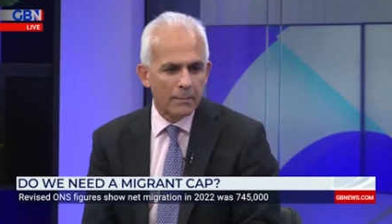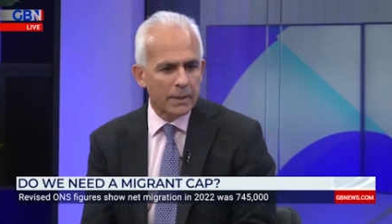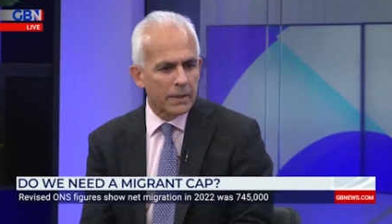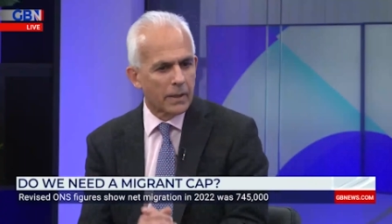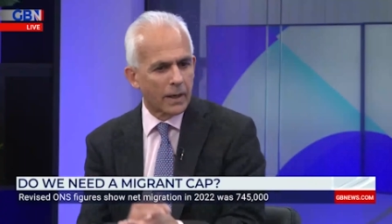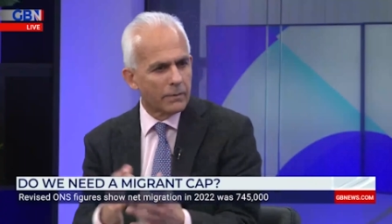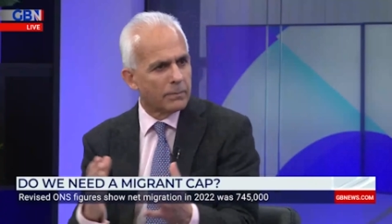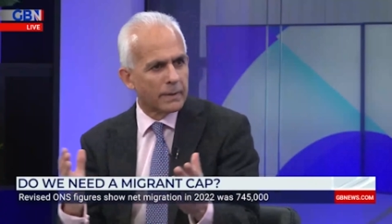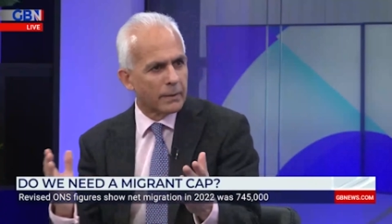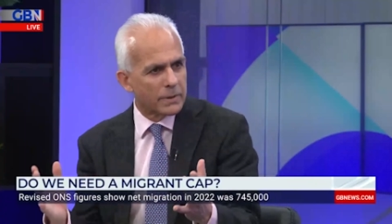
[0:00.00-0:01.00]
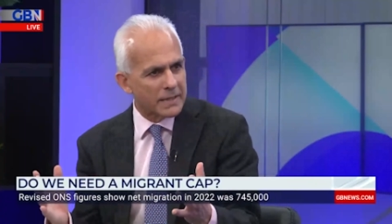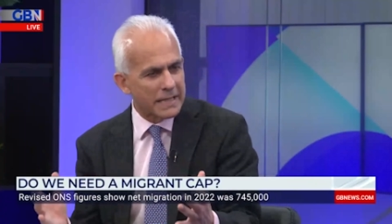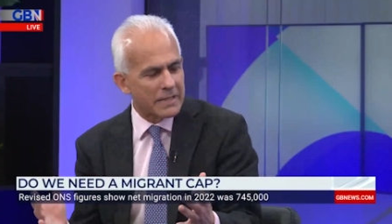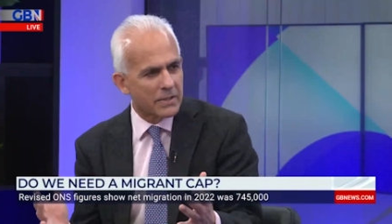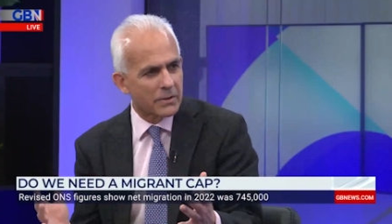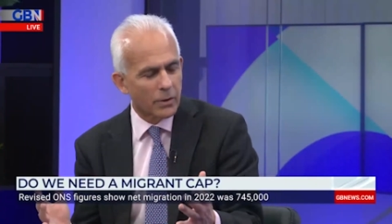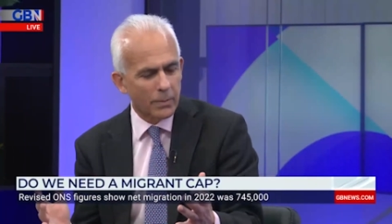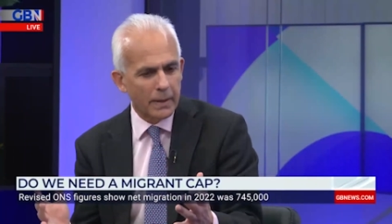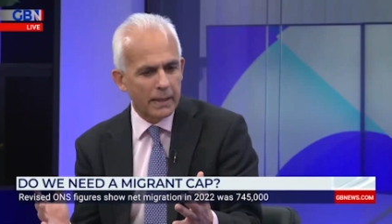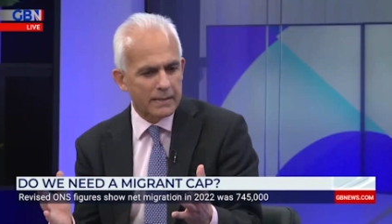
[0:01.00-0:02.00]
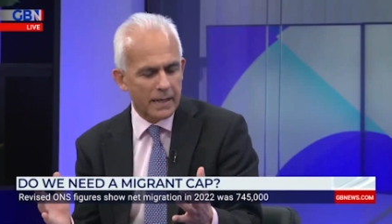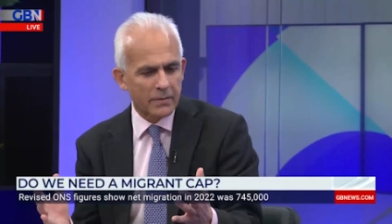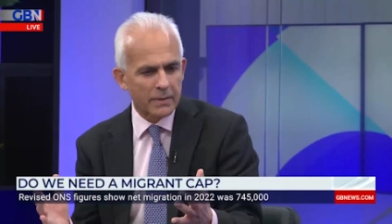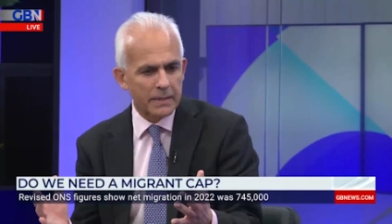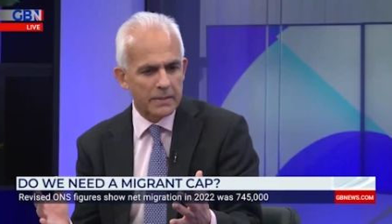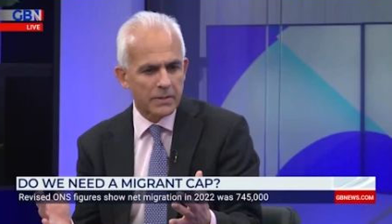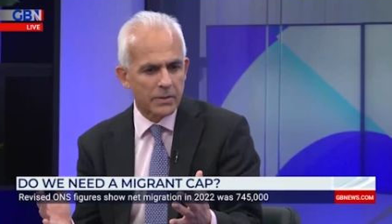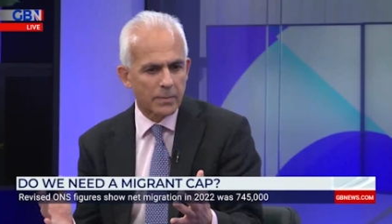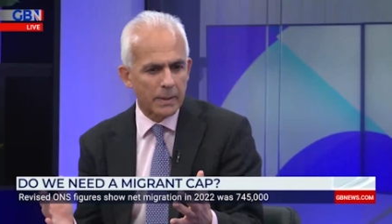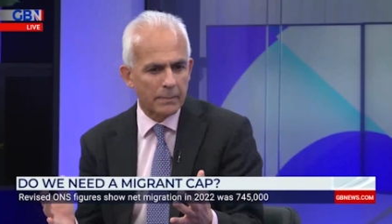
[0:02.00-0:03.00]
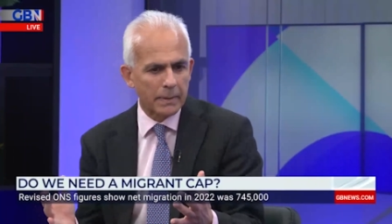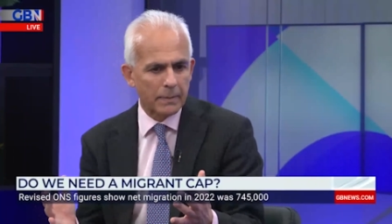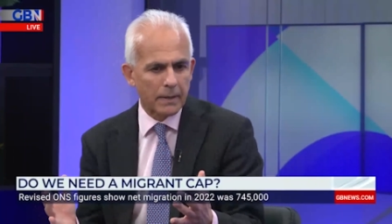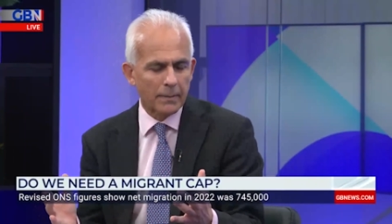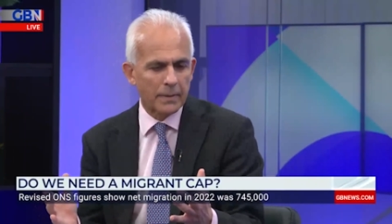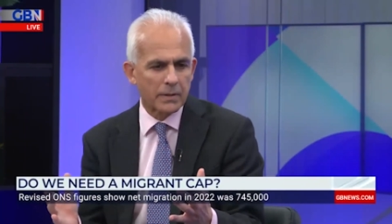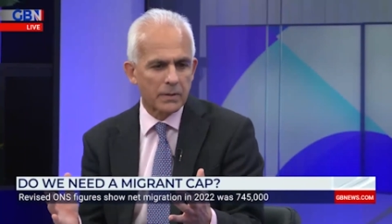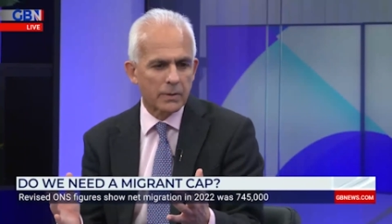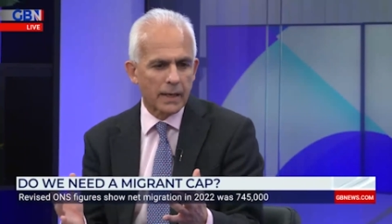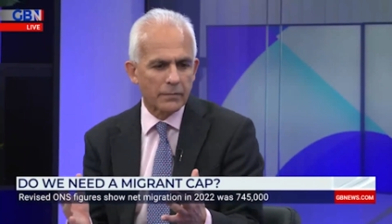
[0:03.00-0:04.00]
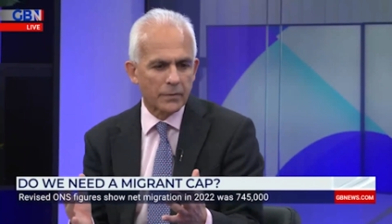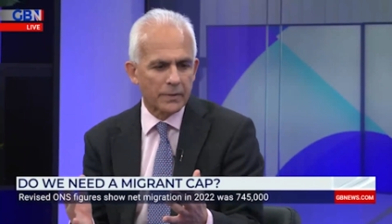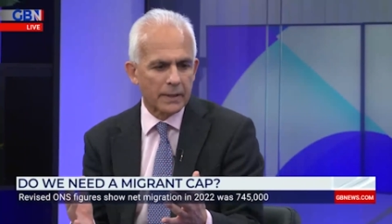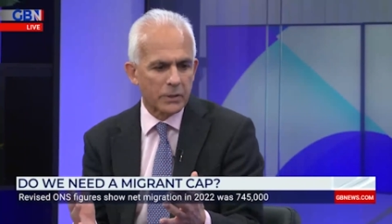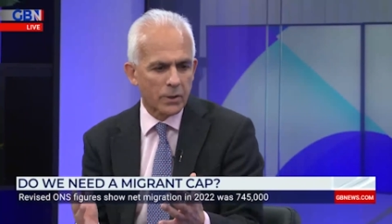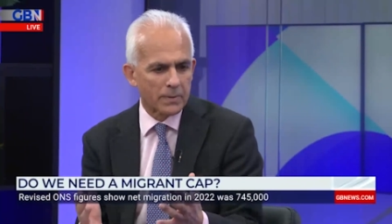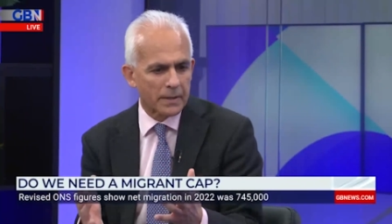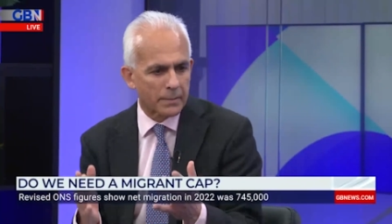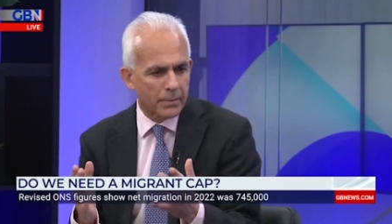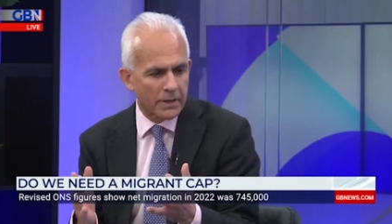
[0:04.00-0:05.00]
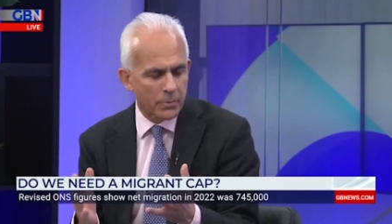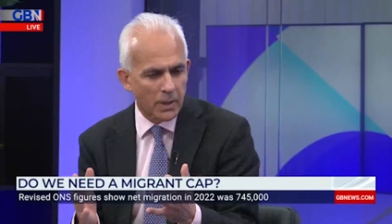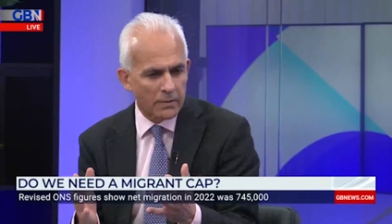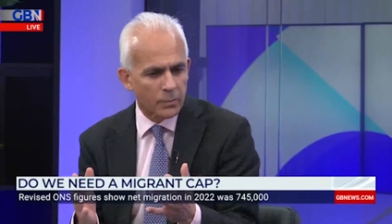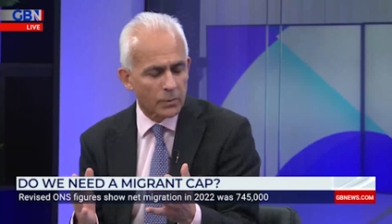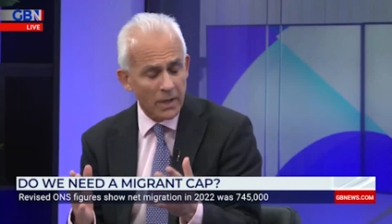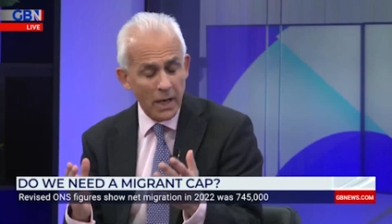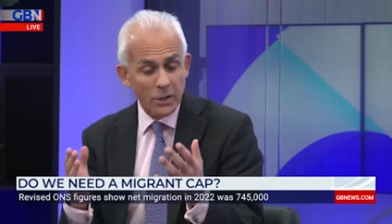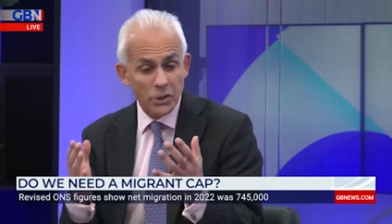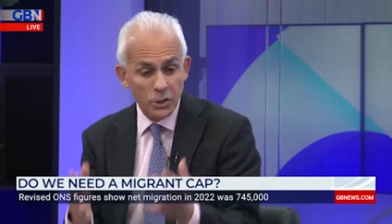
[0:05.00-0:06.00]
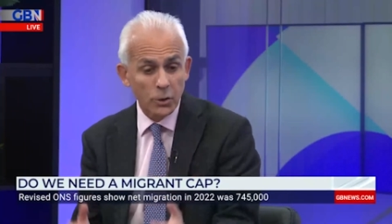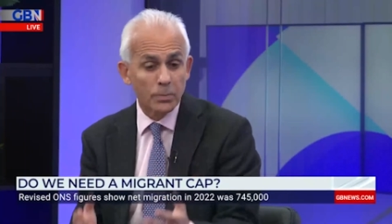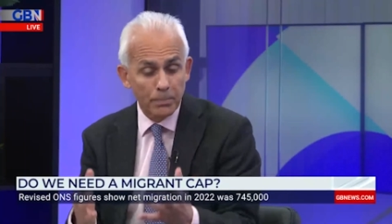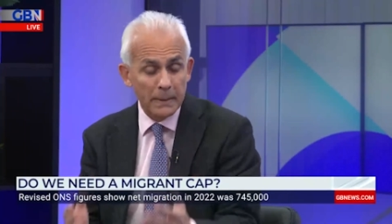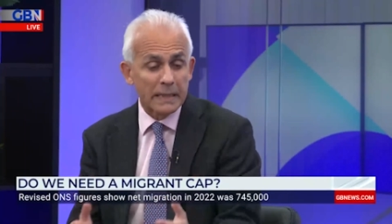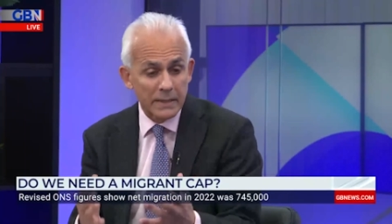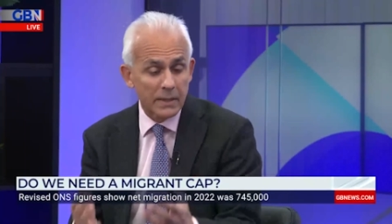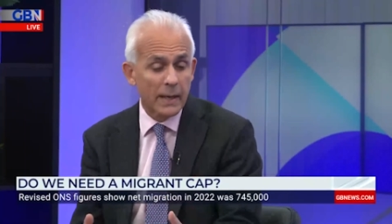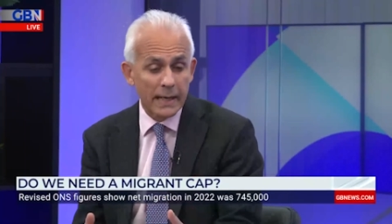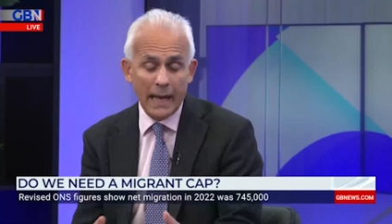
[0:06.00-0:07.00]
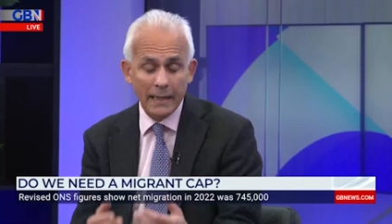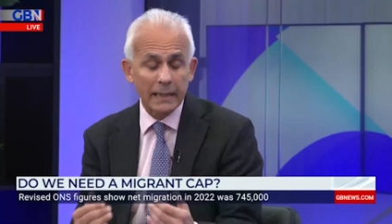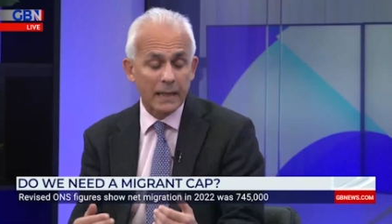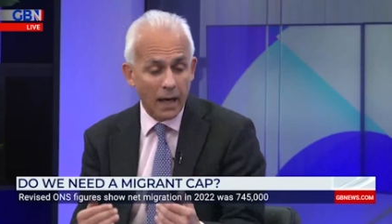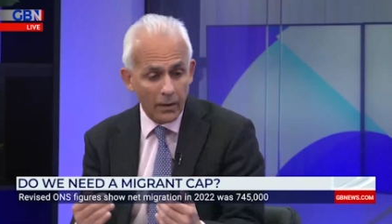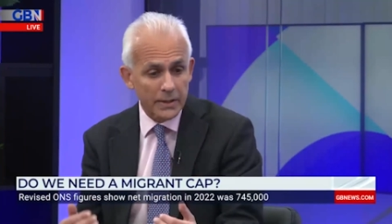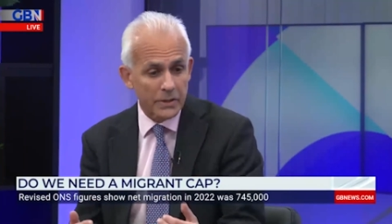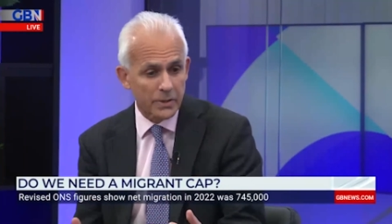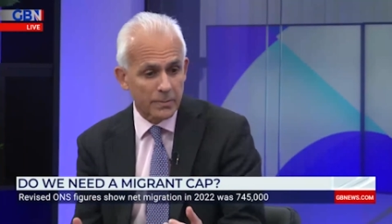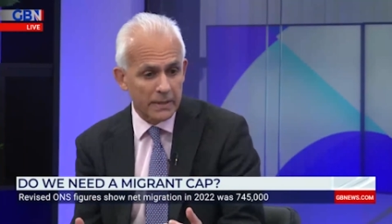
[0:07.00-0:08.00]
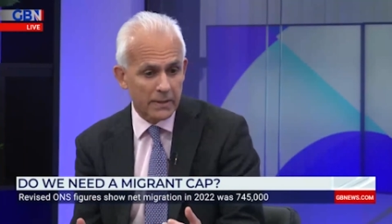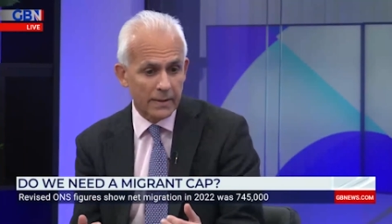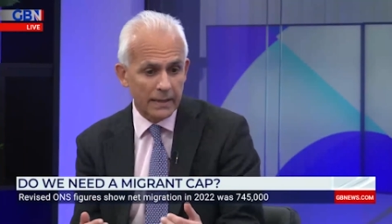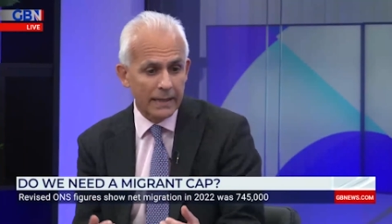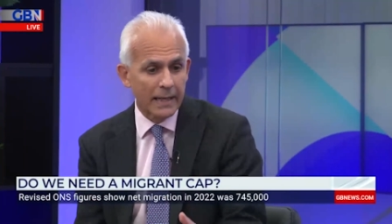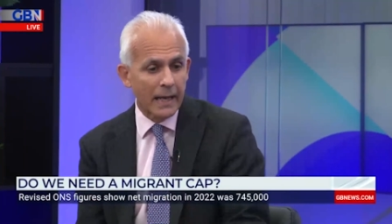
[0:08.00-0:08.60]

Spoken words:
but, you know, it was Eastern European, Central and Eastern European people coming to the UK fulfilling jobs that the British workforce should be doing and encouraged to be doing.